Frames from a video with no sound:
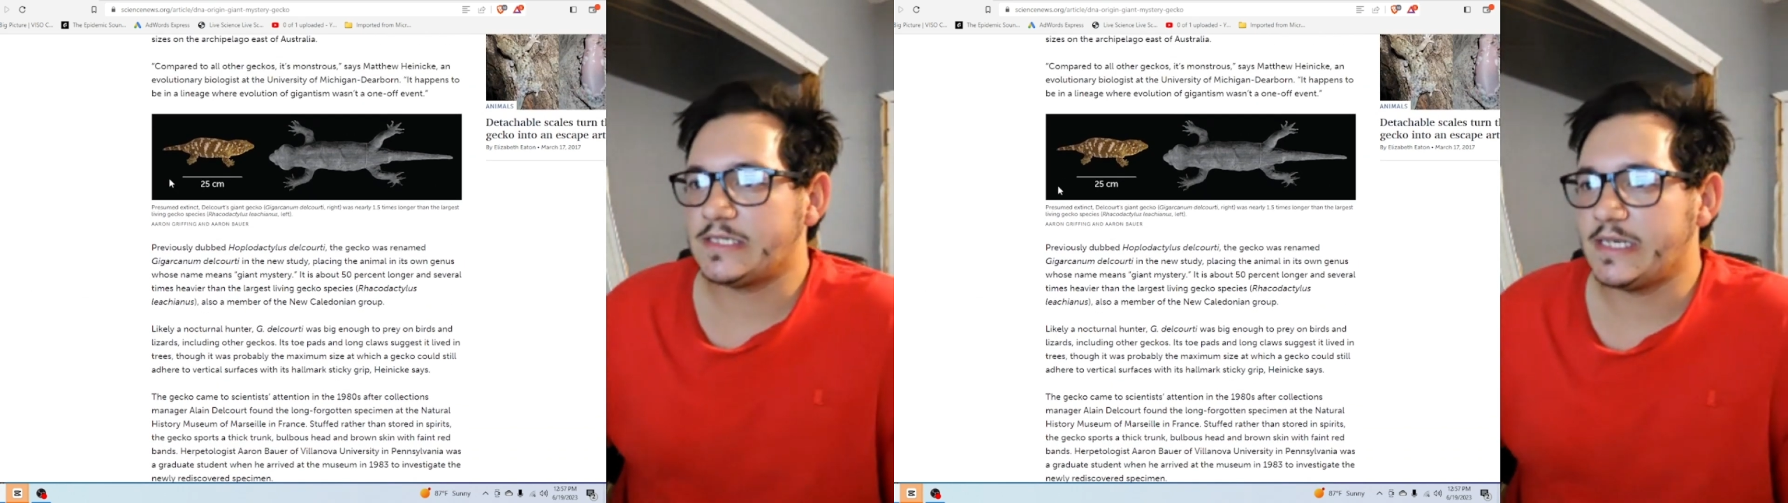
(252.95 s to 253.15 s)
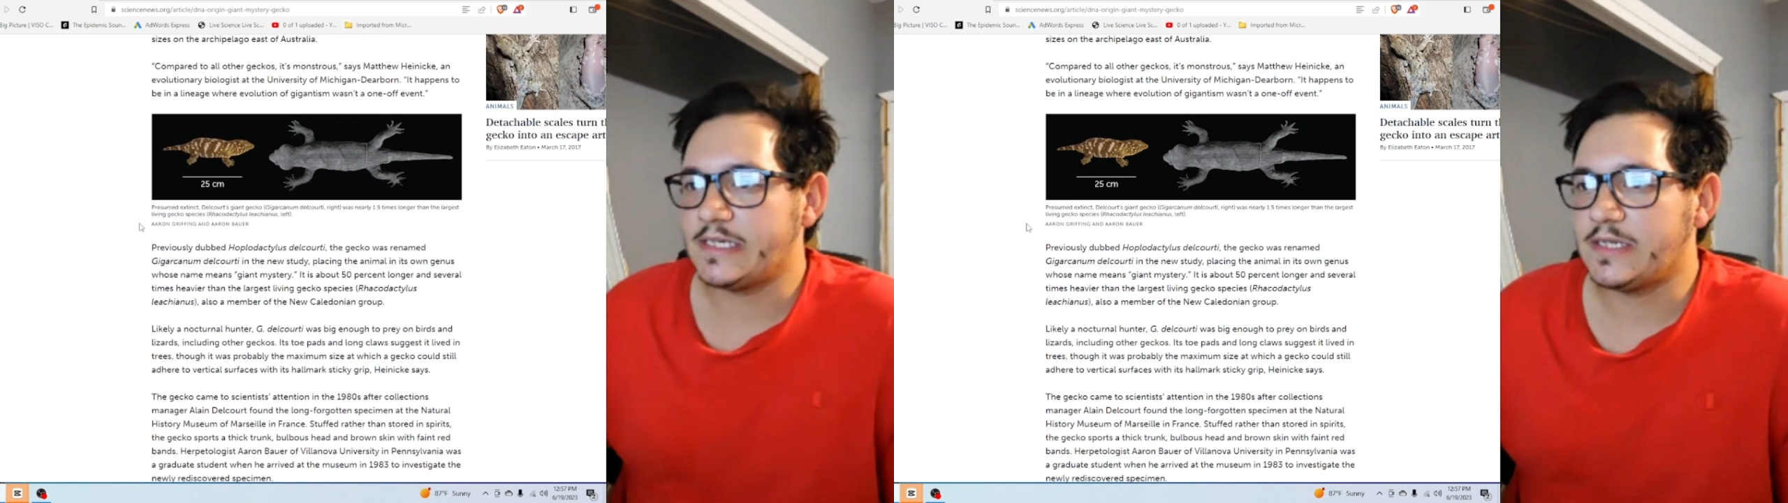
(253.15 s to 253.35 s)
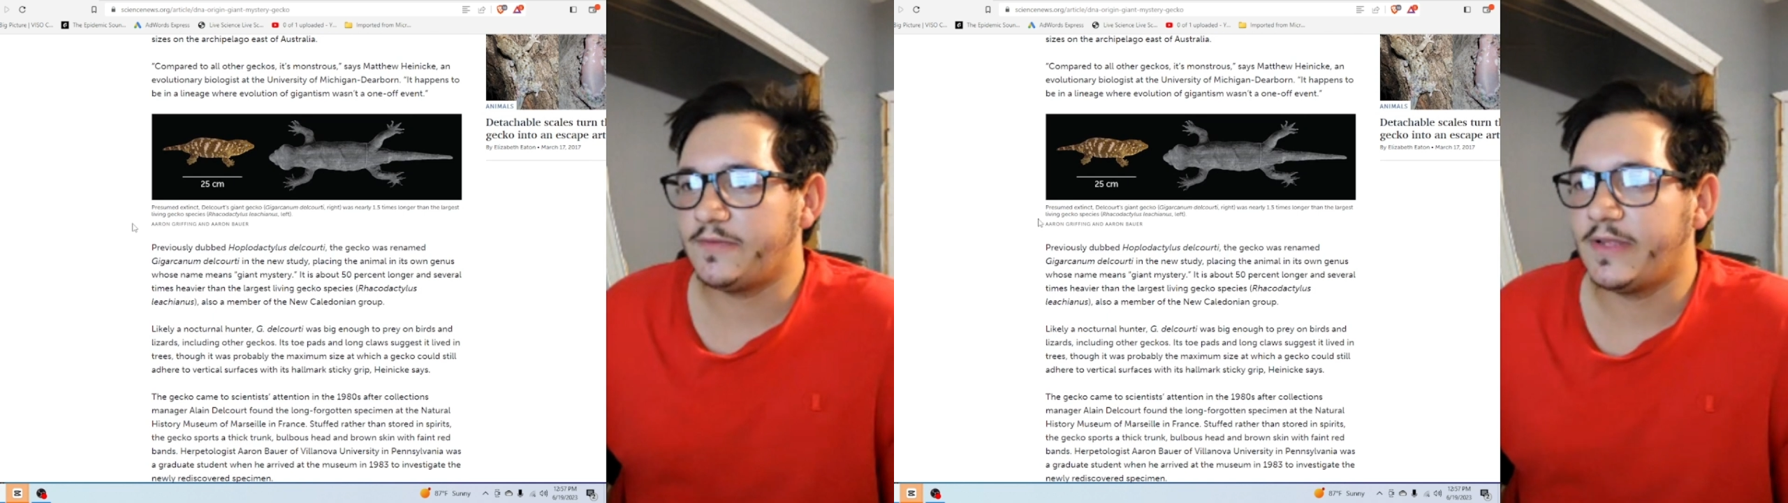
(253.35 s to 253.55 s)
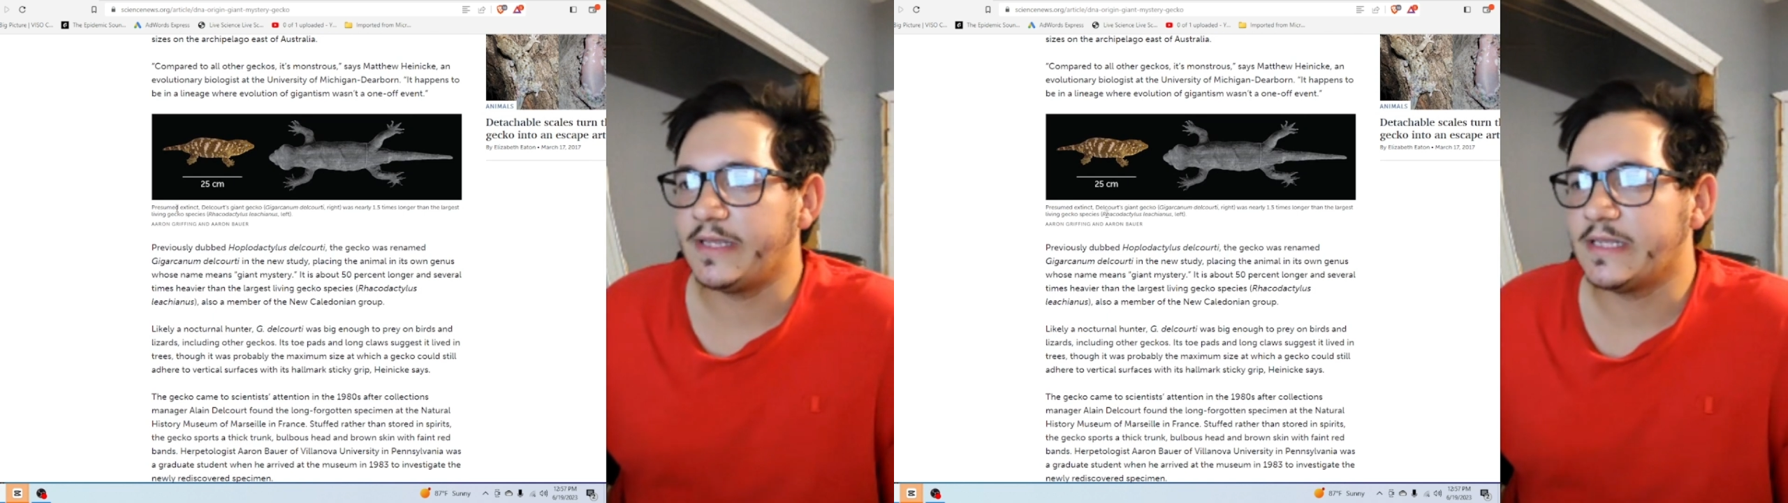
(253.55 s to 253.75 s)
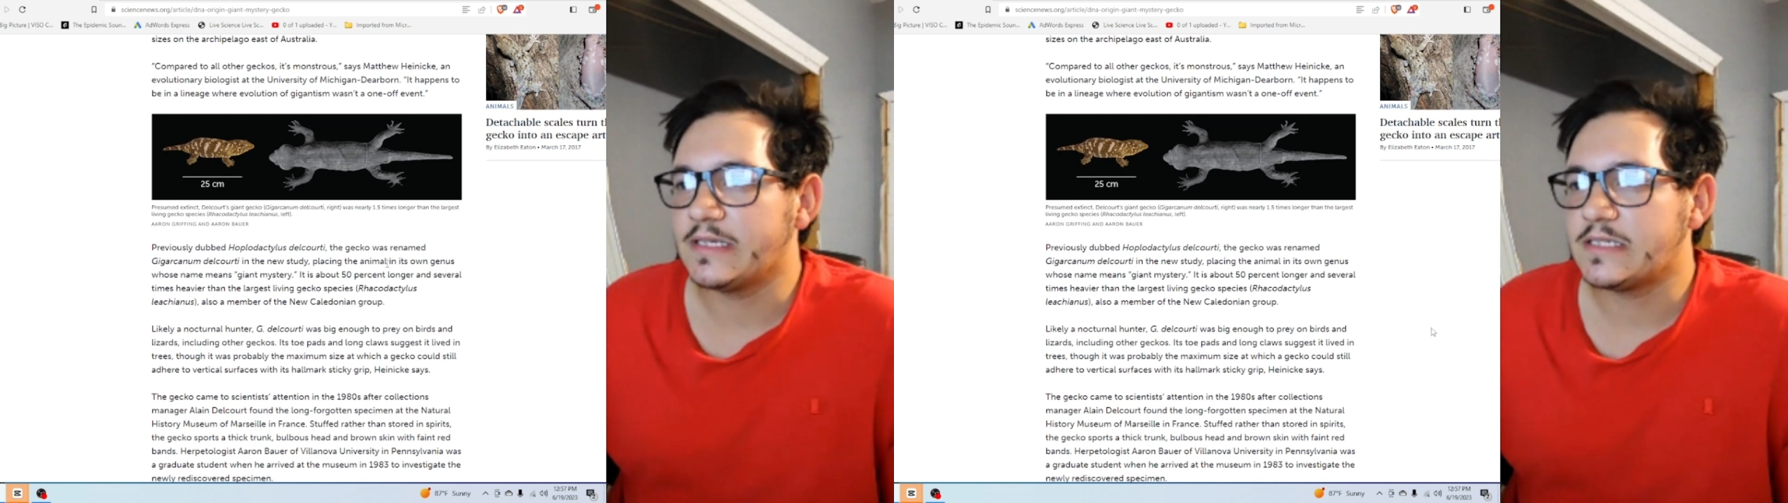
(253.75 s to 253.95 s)
say stuff like
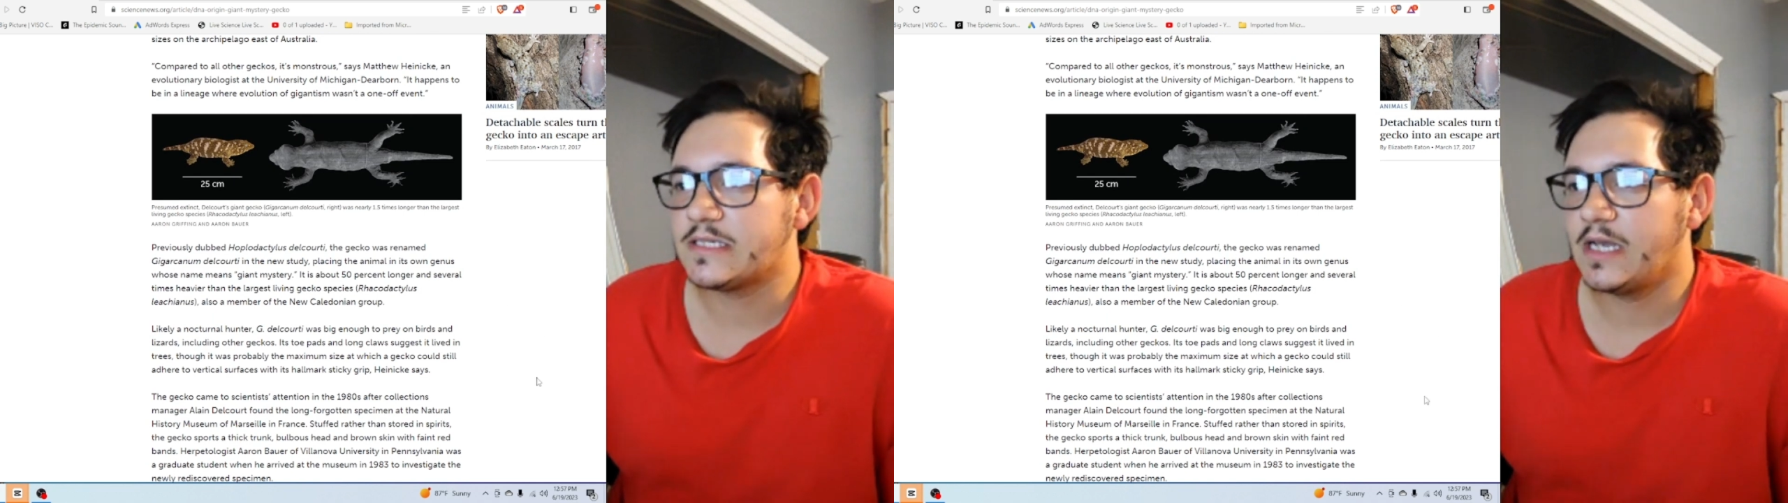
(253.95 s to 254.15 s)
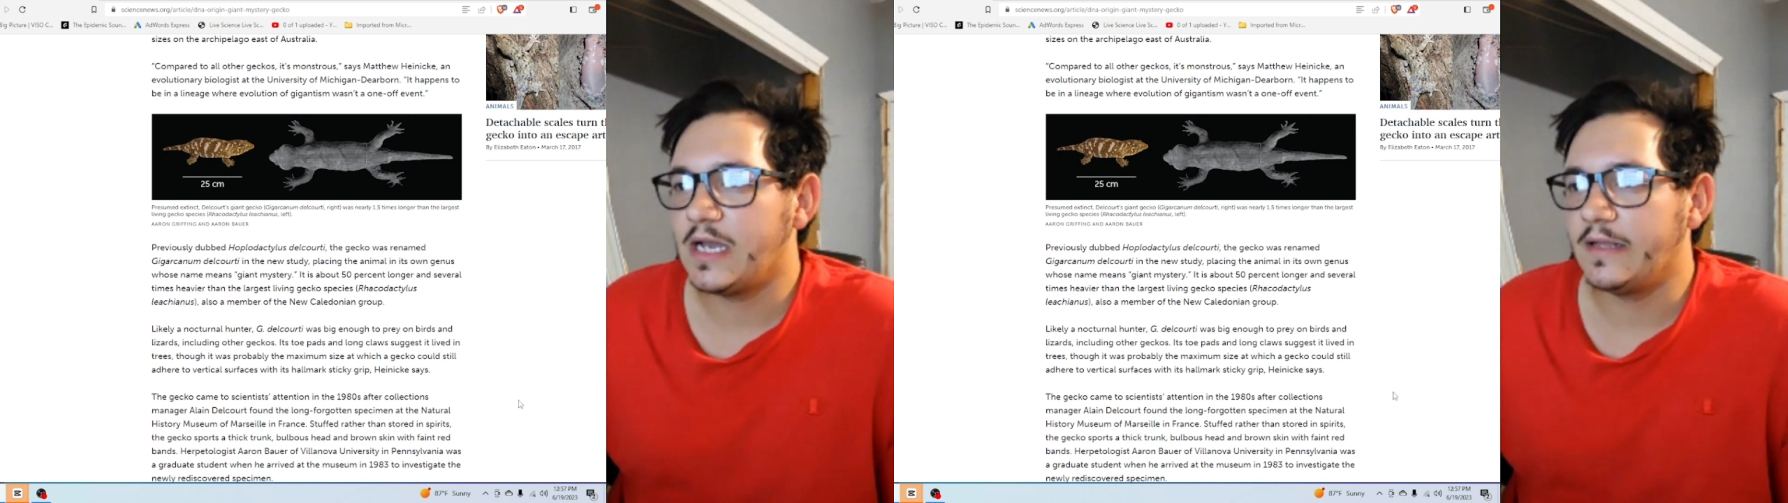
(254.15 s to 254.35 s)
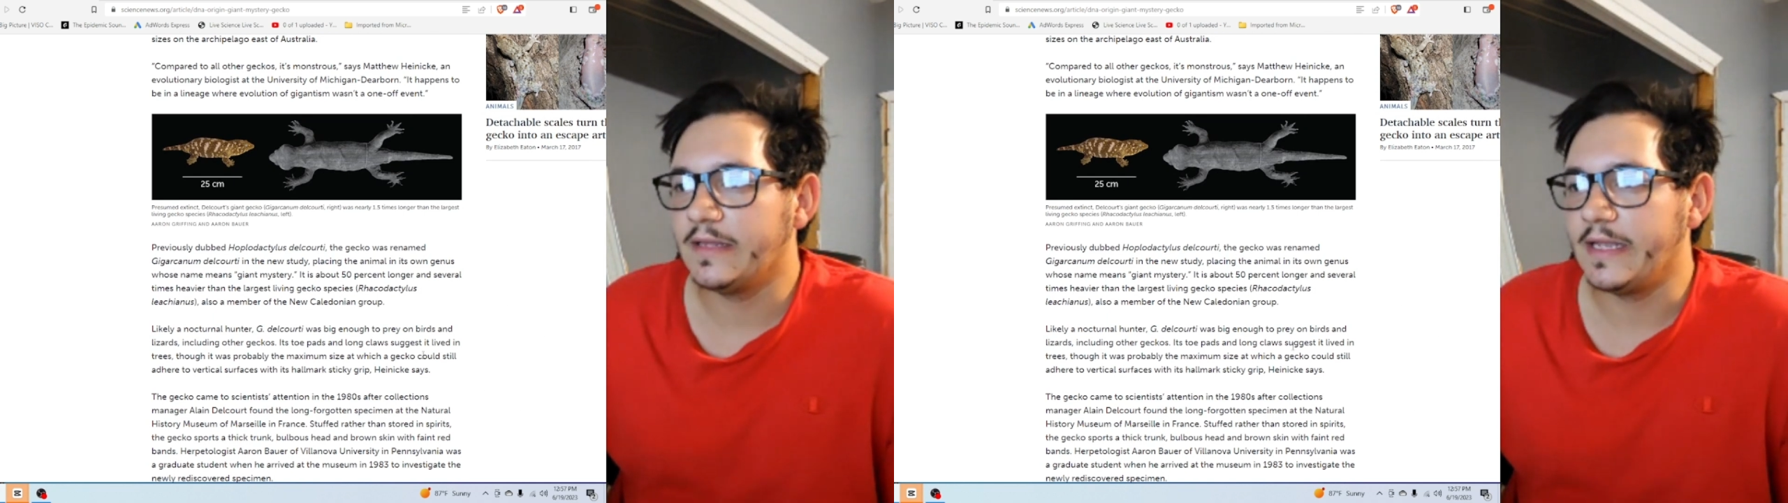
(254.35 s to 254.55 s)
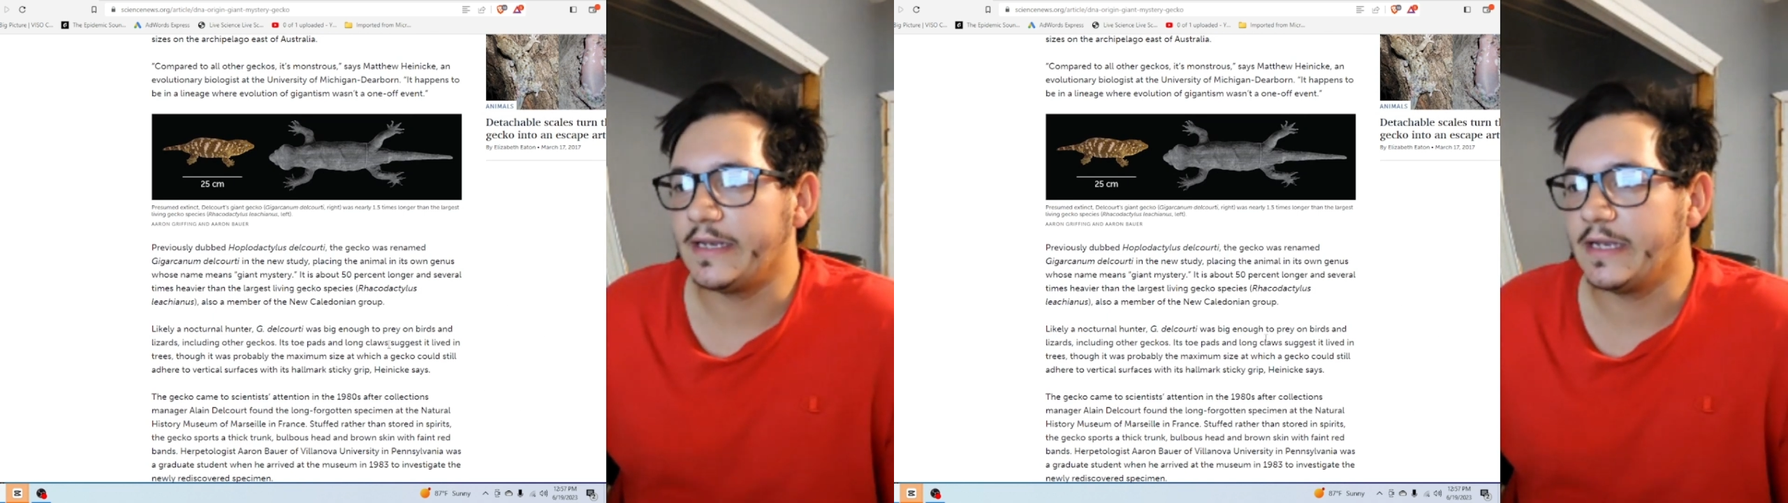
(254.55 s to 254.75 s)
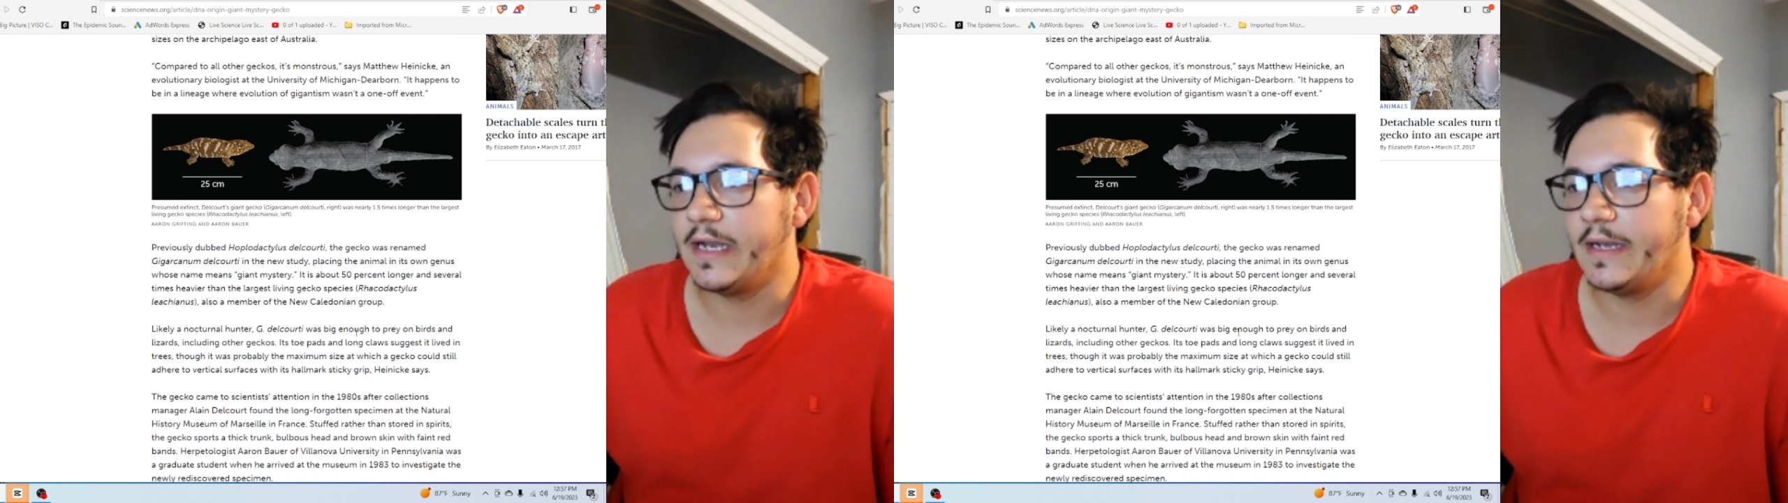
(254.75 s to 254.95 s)
this, uh, like
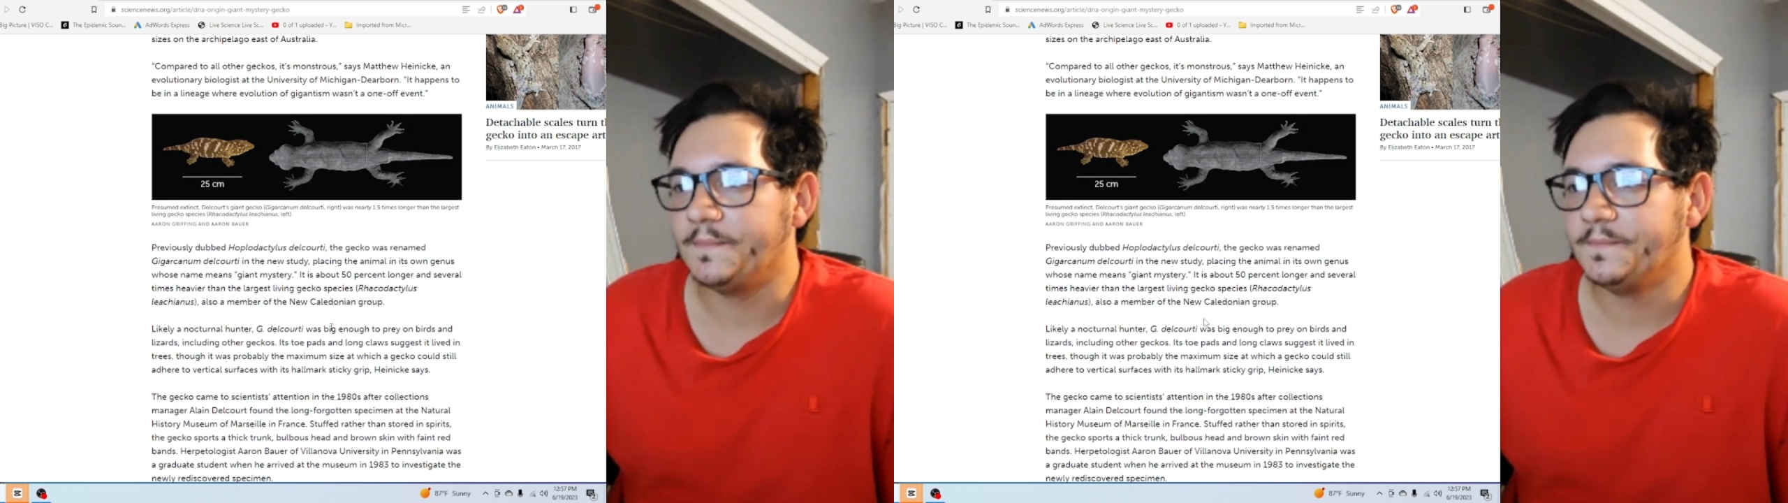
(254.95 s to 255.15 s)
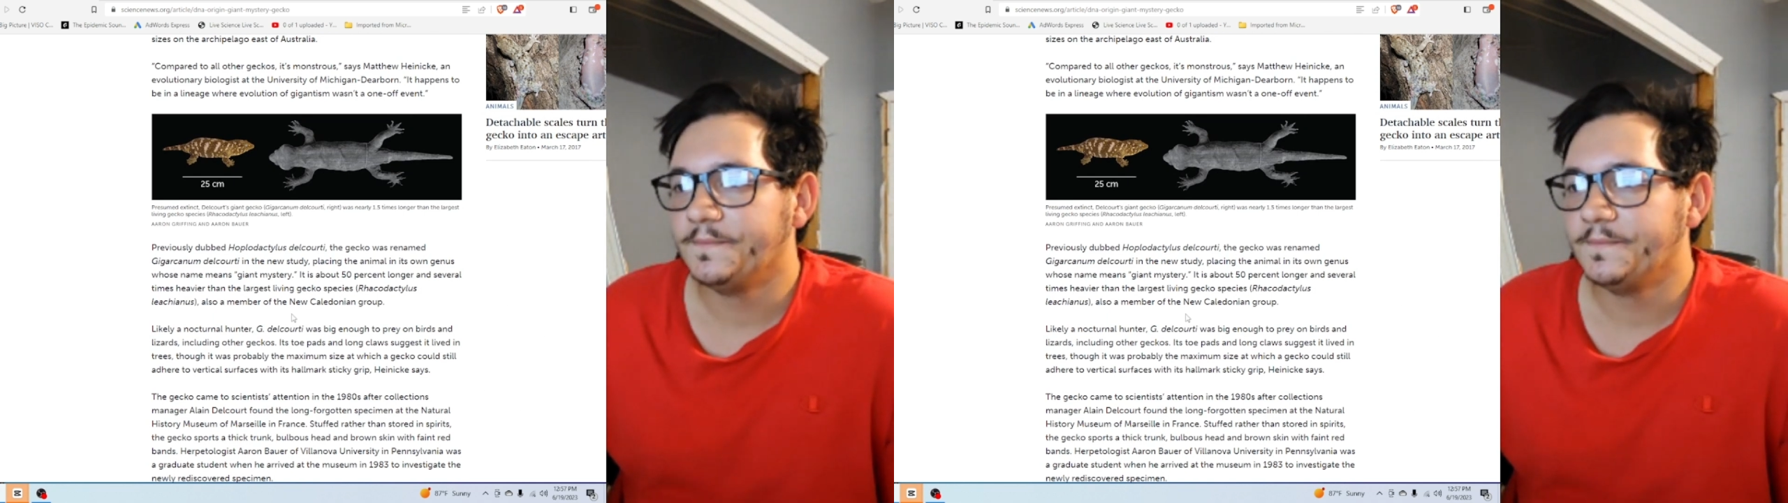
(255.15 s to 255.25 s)
uh,